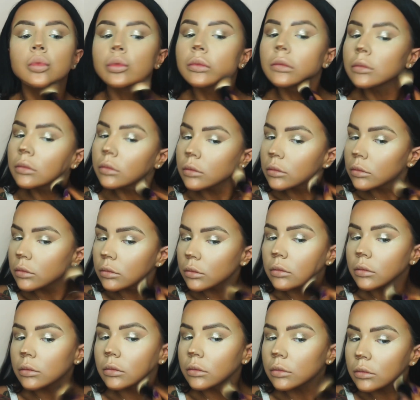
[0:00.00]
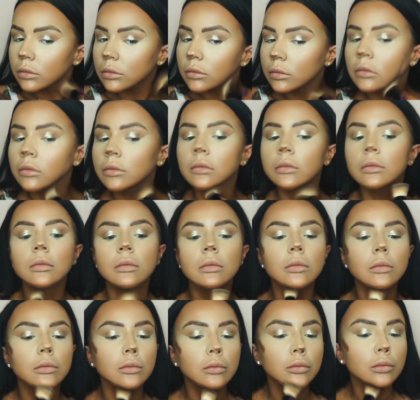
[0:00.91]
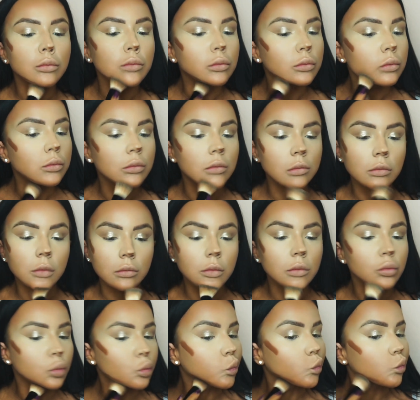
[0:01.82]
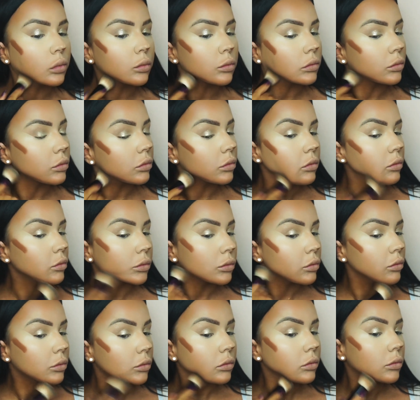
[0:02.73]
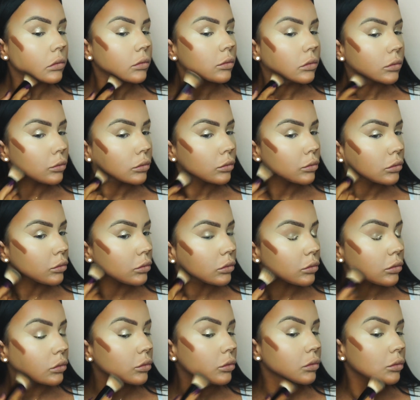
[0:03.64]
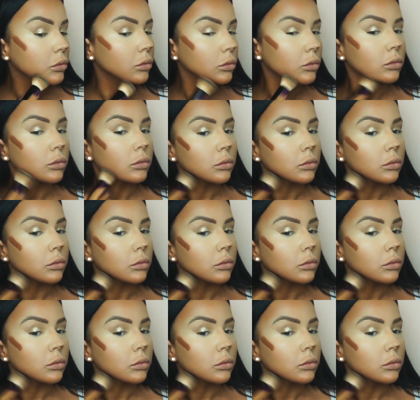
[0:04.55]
Nobody speaks.